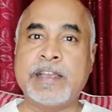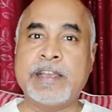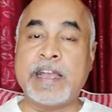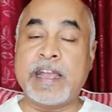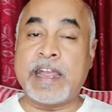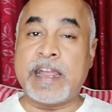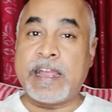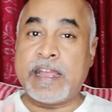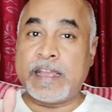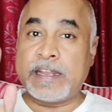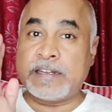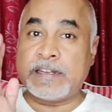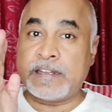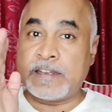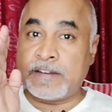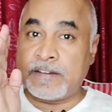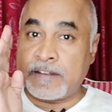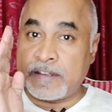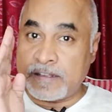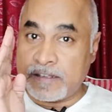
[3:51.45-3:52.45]
And
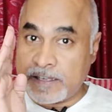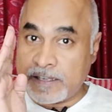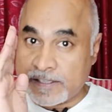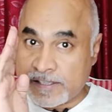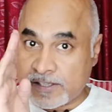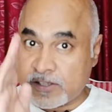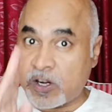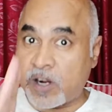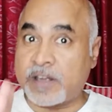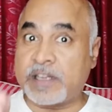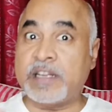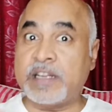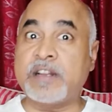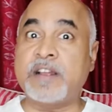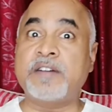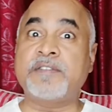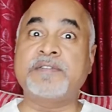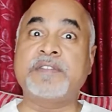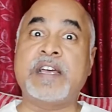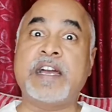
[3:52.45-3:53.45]
it's not
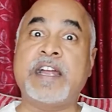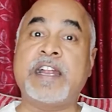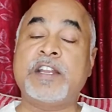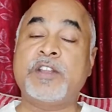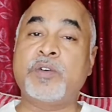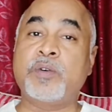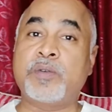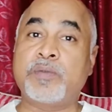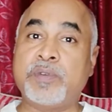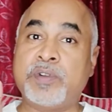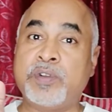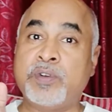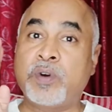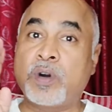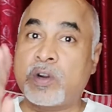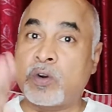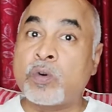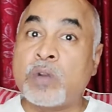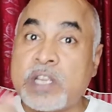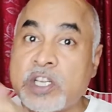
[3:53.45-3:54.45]
enough that
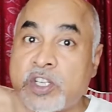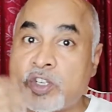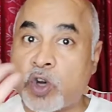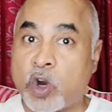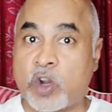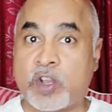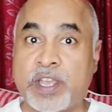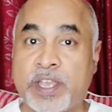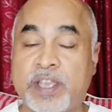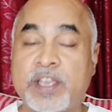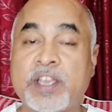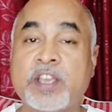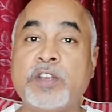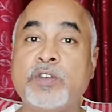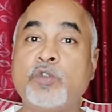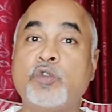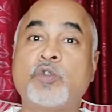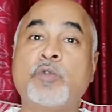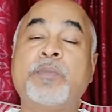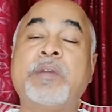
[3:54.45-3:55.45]
you're only talking.
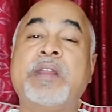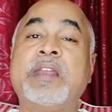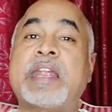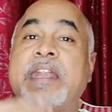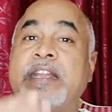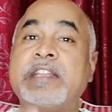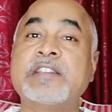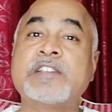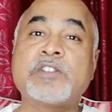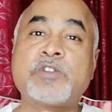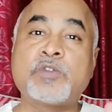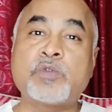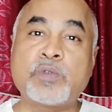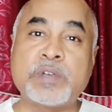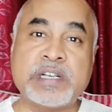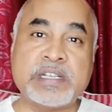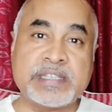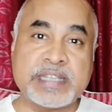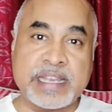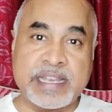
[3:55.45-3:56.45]
You should be letting the
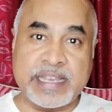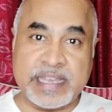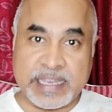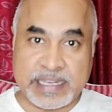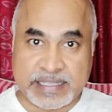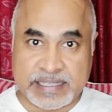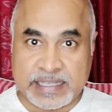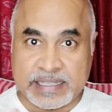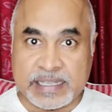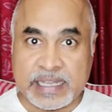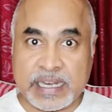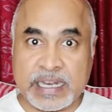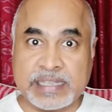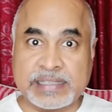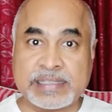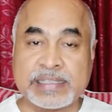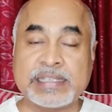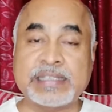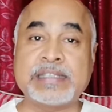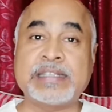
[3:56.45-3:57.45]
students engaged in the
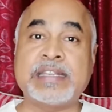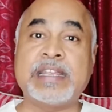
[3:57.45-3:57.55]
lessons.